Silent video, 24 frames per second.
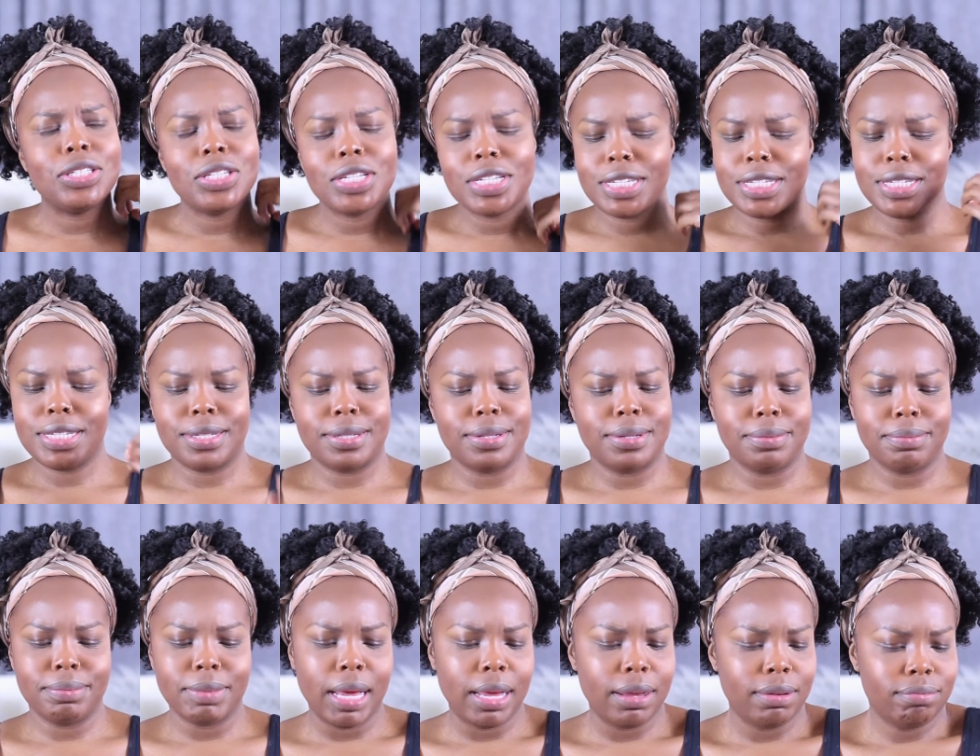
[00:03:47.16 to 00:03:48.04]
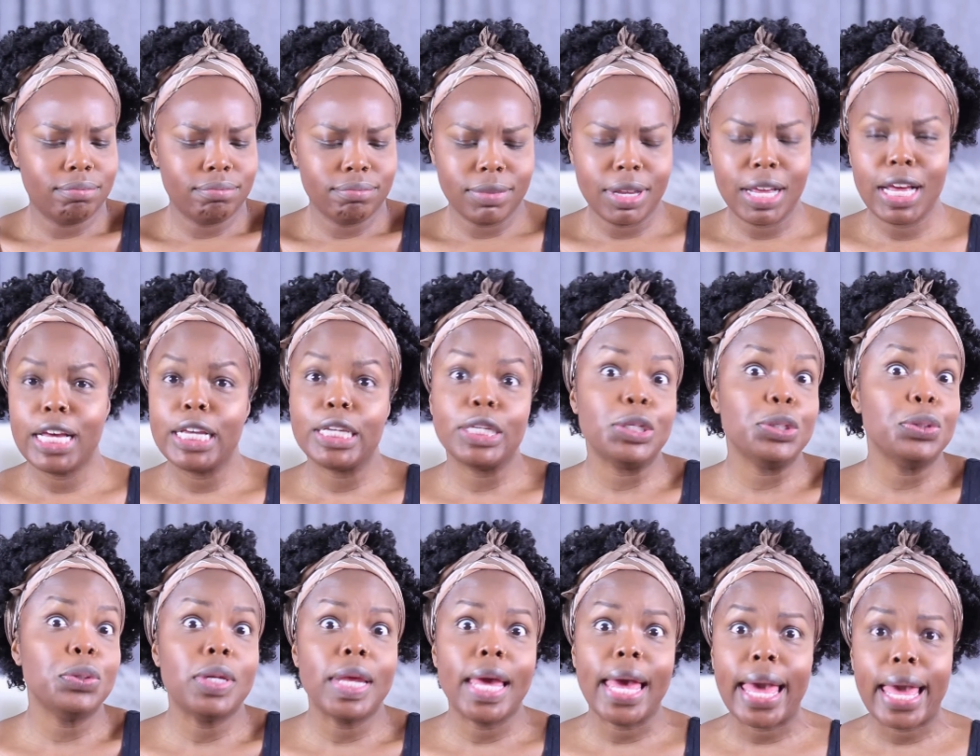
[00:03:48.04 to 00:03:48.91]
just a new
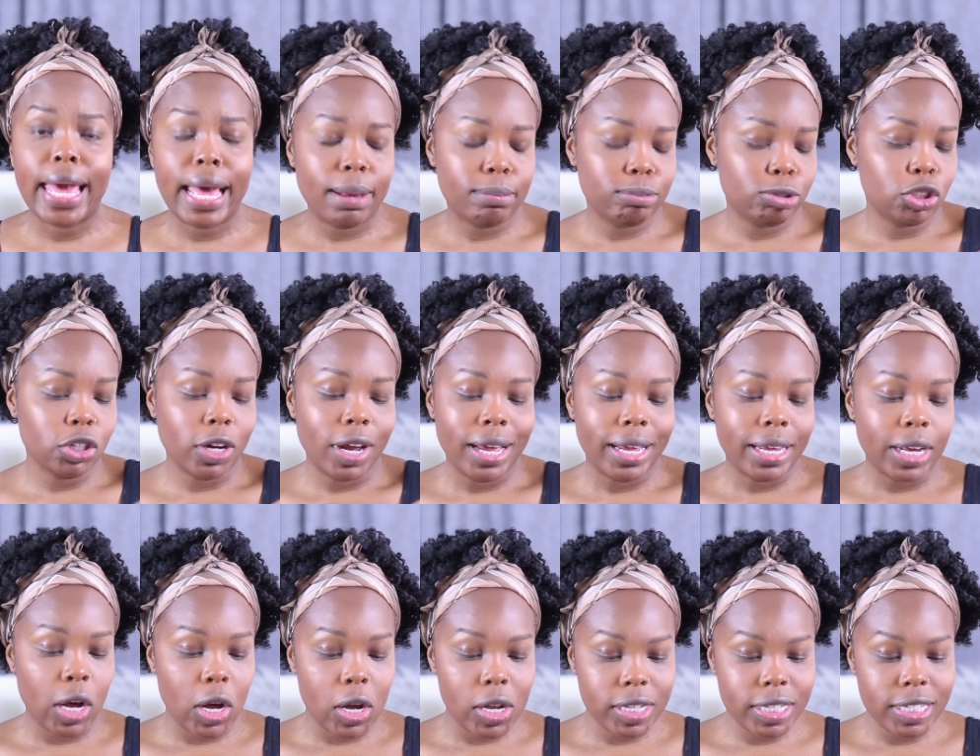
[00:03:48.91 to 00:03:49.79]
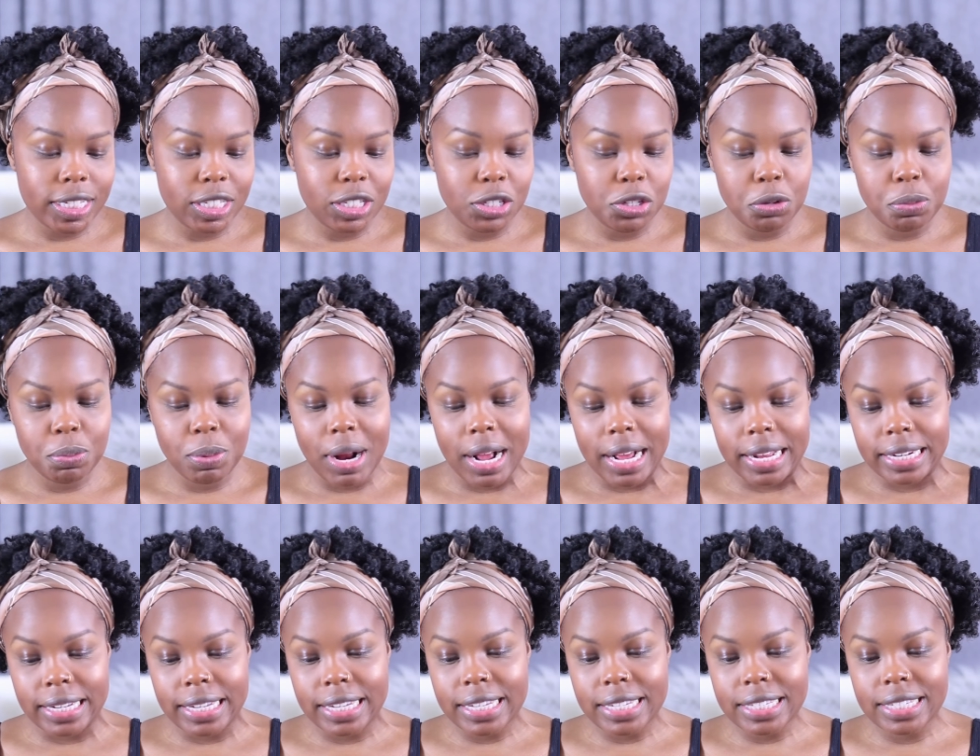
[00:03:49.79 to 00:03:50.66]
day. I'm trying all these new
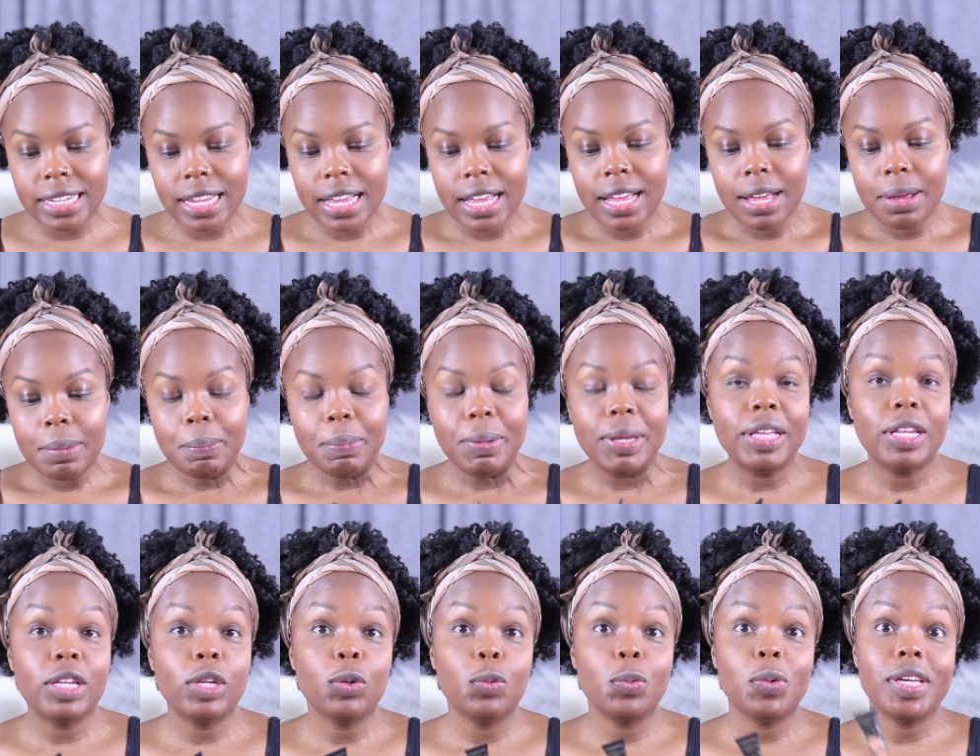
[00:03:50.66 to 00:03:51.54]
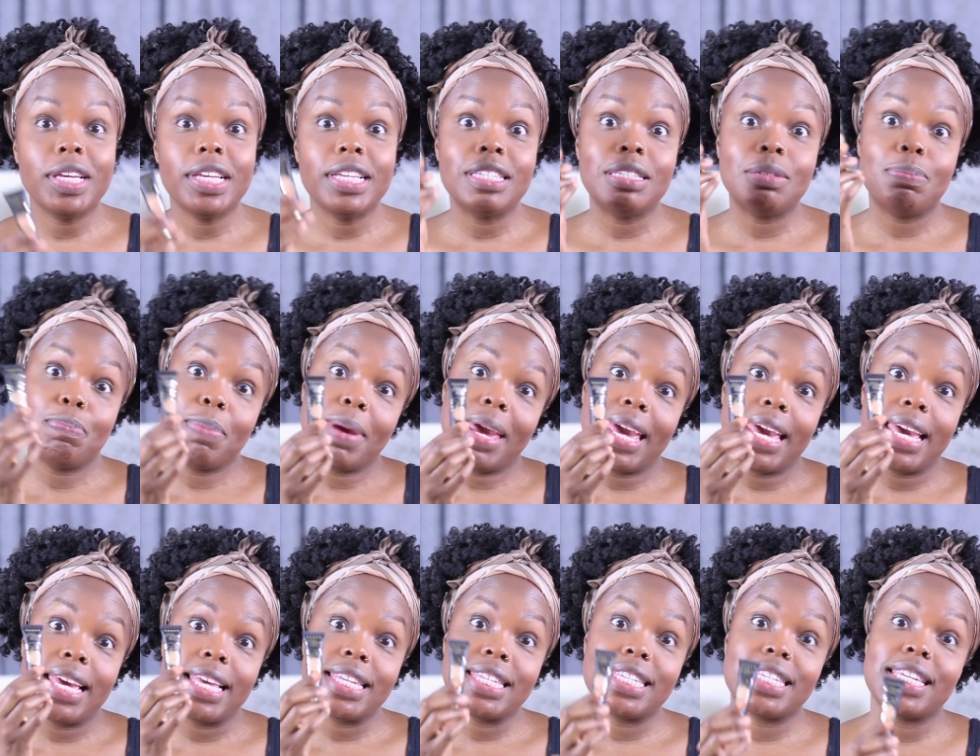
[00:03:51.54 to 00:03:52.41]
products. P. Louise
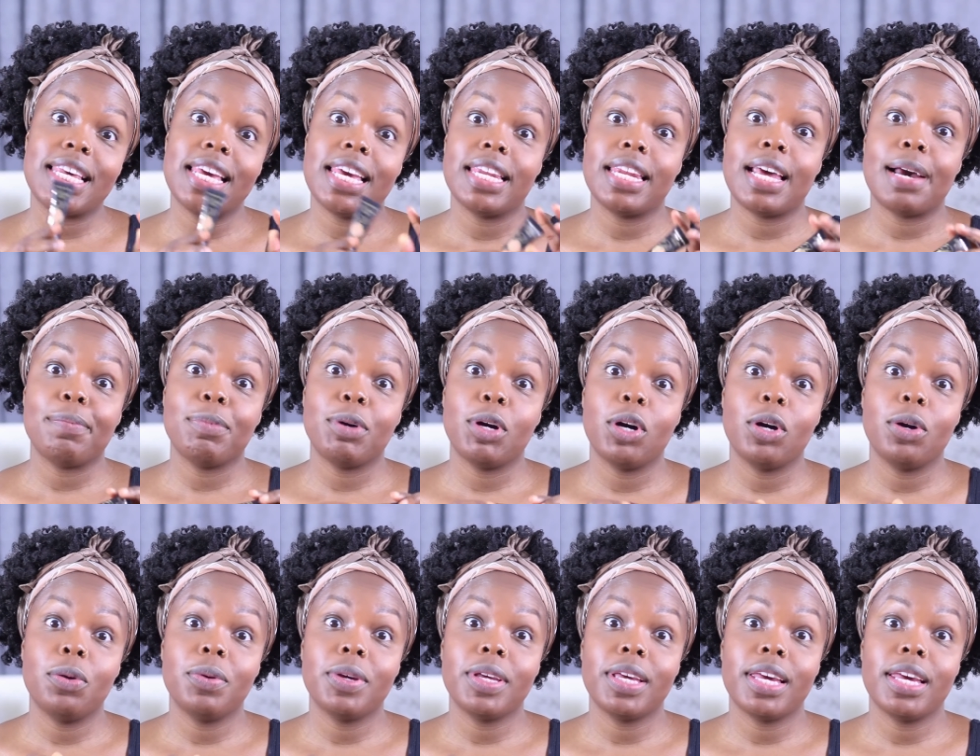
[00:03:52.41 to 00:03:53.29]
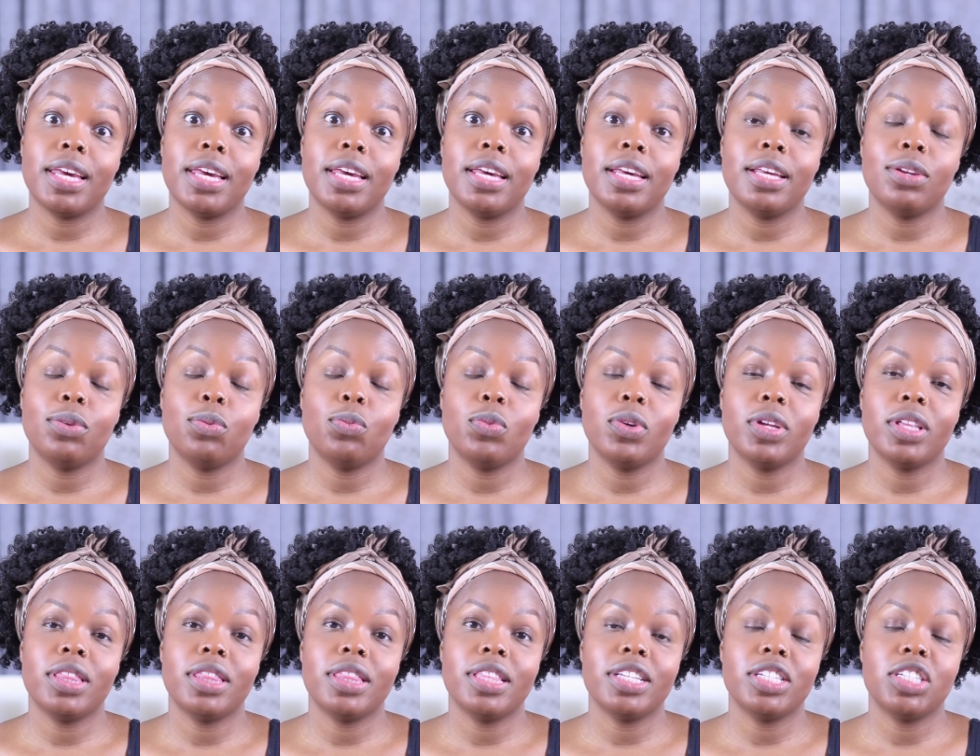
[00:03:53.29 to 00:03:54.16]
base, and I'm going in
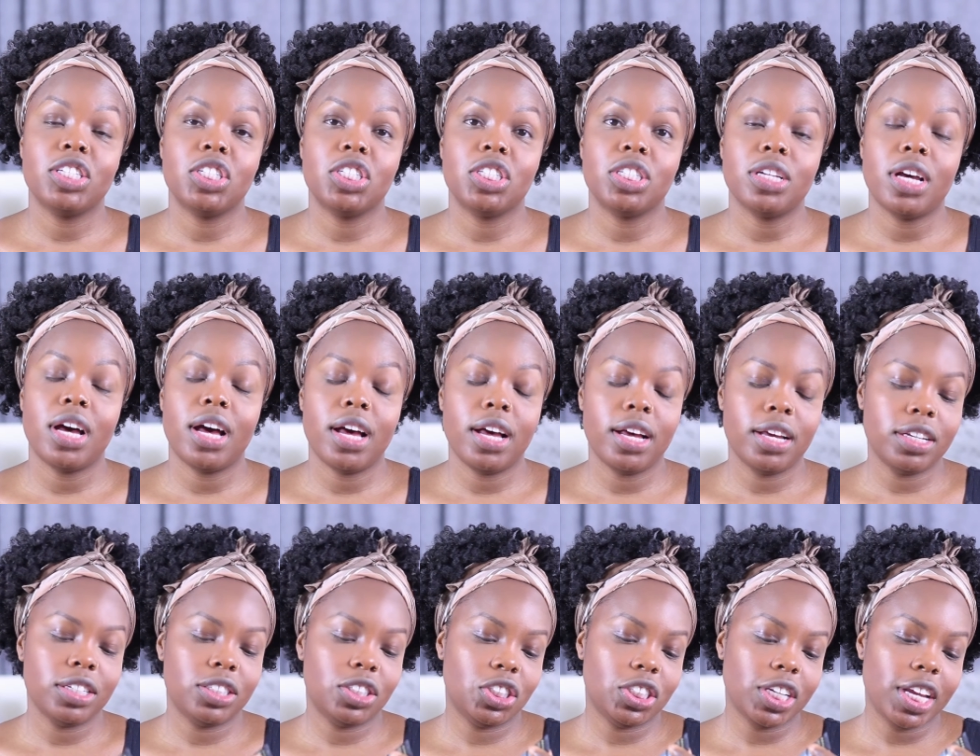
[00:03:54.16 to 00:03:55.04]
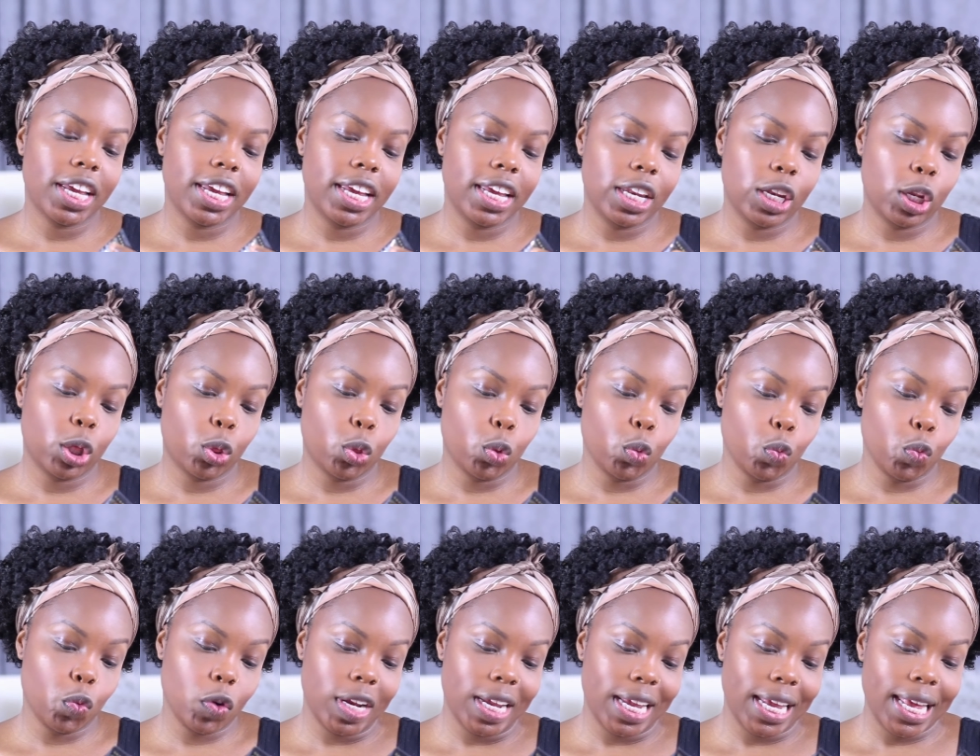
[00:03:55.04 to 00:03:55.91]
with the sh uh, shade
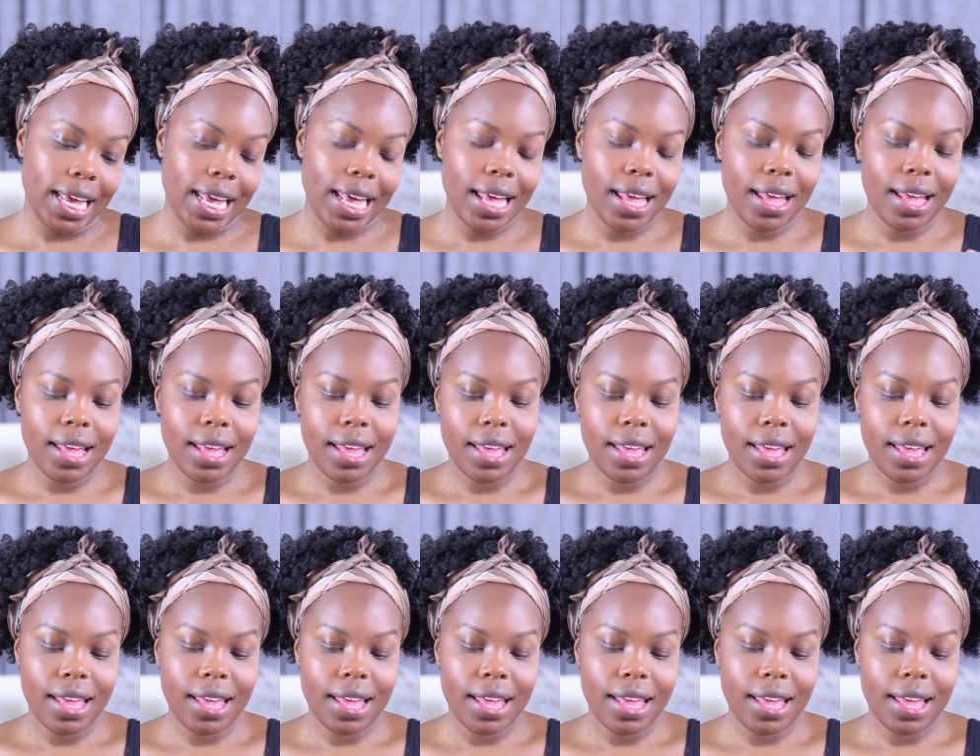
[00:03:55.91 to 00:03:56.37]
three.